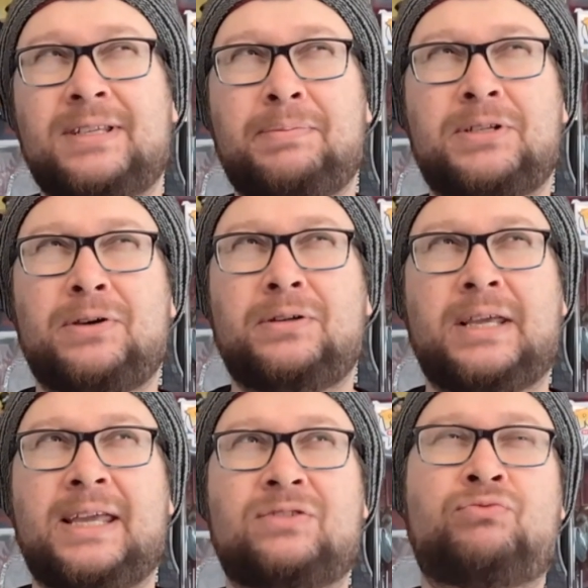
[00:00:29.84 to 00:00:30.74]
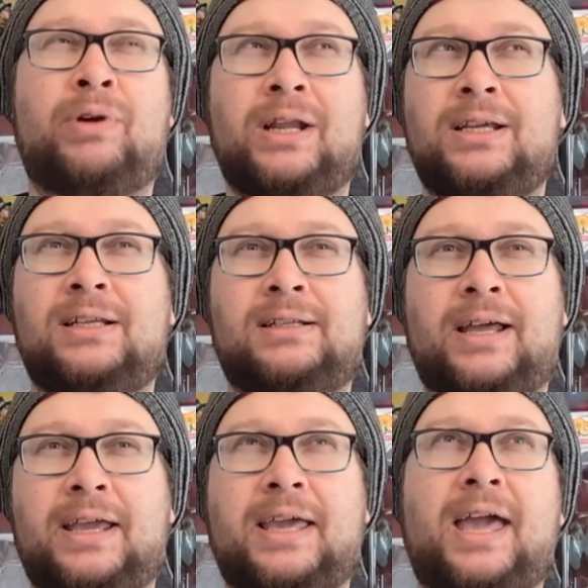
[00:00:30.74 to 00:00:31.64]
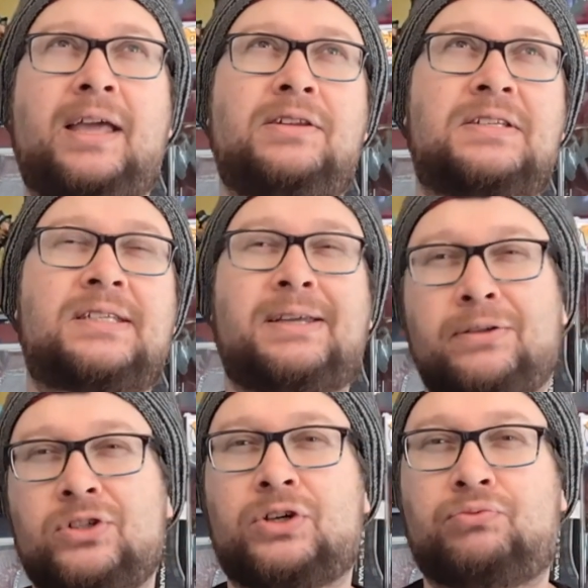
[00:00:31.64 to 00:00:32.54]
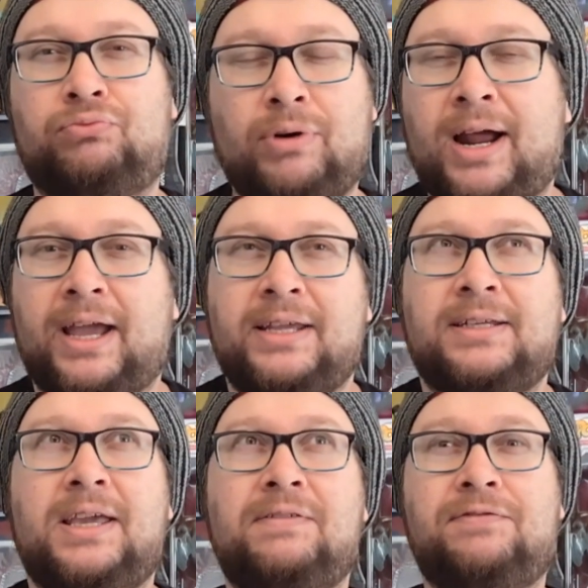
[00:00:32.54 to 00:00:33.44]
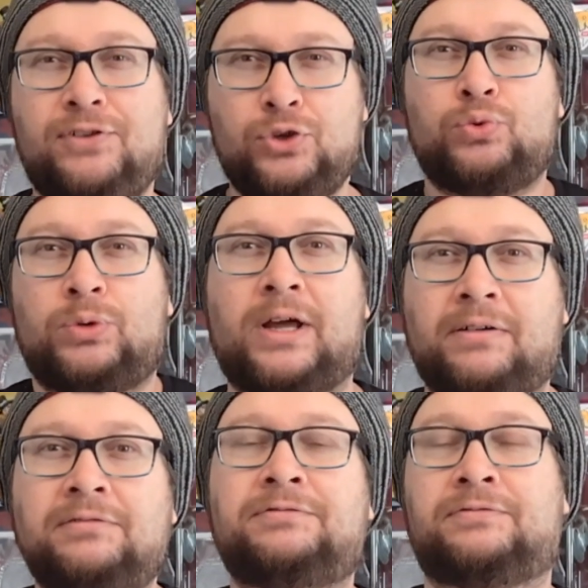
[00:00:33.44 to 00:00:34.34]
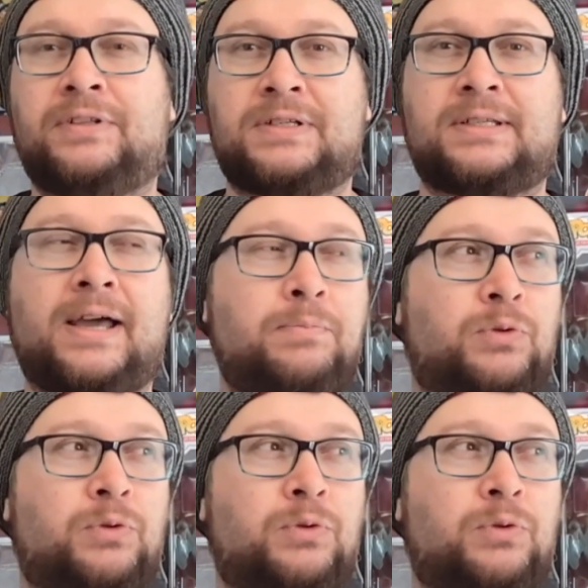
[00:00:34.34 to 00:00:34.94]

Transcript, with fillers: episode is really like a nostalgic ride. If you love this type